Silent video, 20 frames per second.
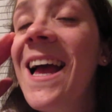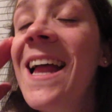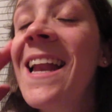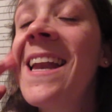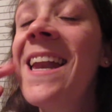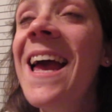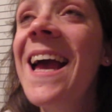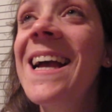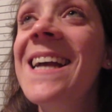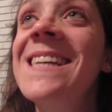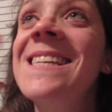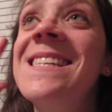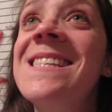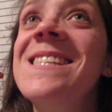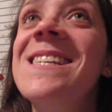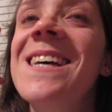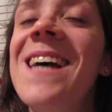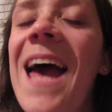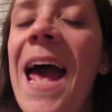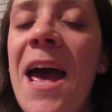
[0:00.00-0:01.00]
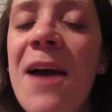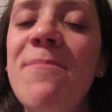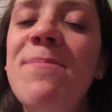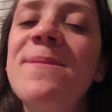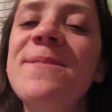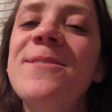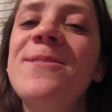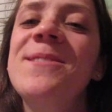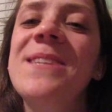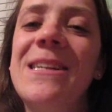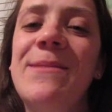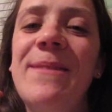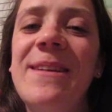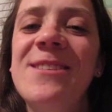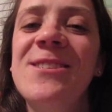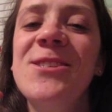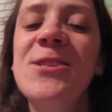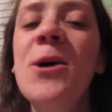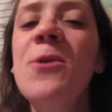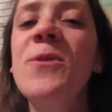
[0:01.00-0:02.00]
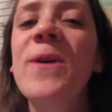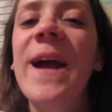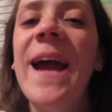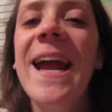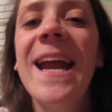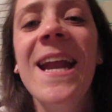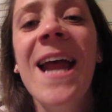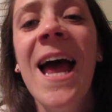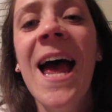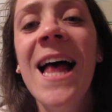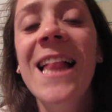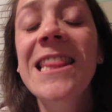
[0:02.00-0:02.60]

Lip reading: next episode is gonna be so great.